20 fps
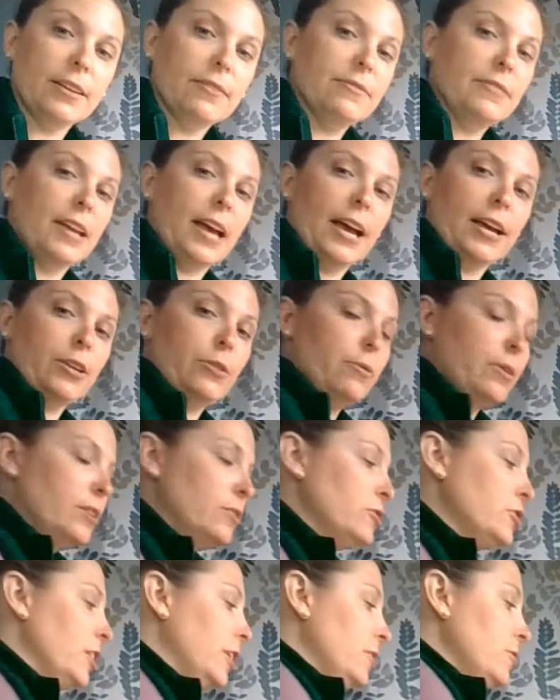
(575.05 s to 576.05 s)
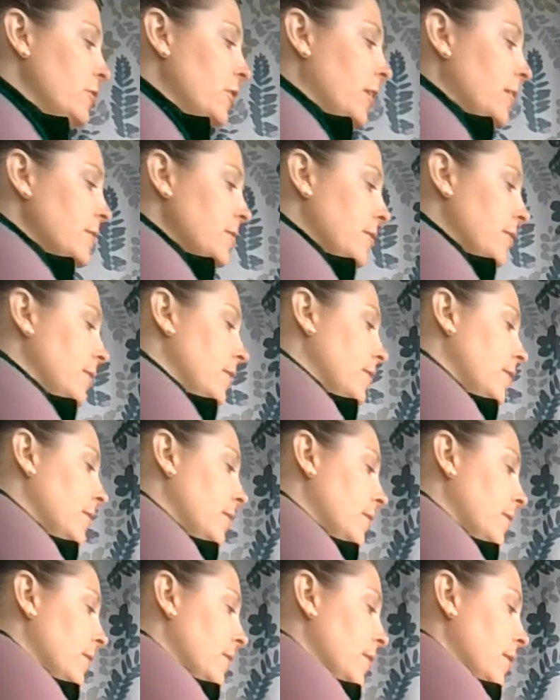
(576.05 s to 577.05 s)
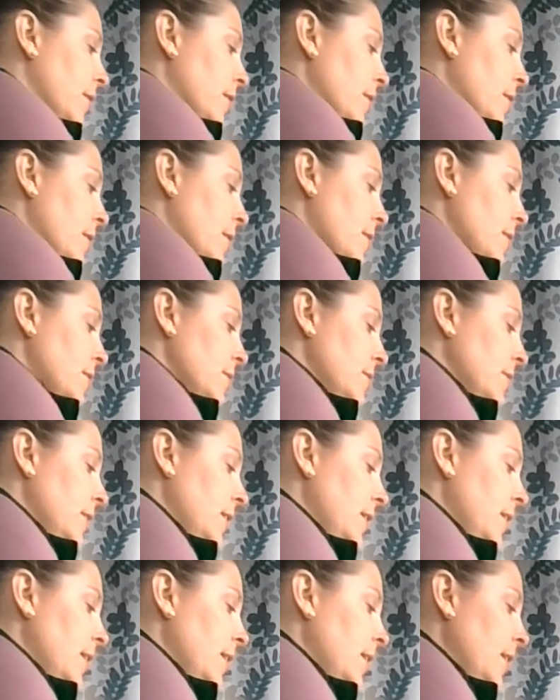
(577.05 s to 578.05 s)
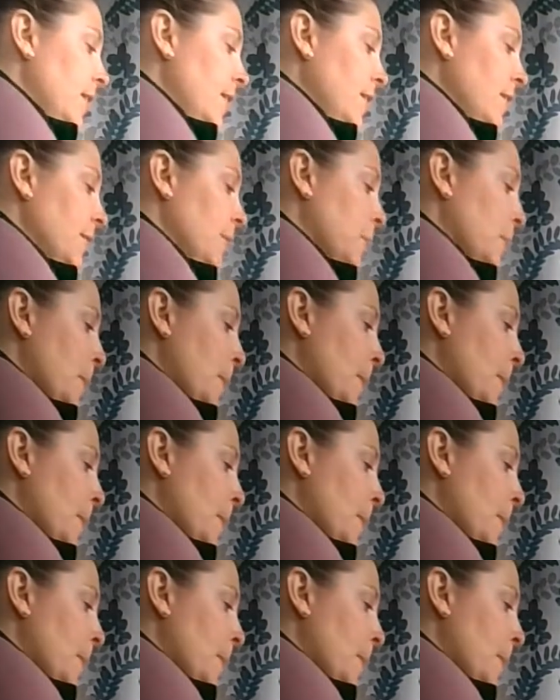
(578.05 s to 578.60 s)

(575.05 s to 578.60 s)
If not, you can change it. T-H-O-U-G-H.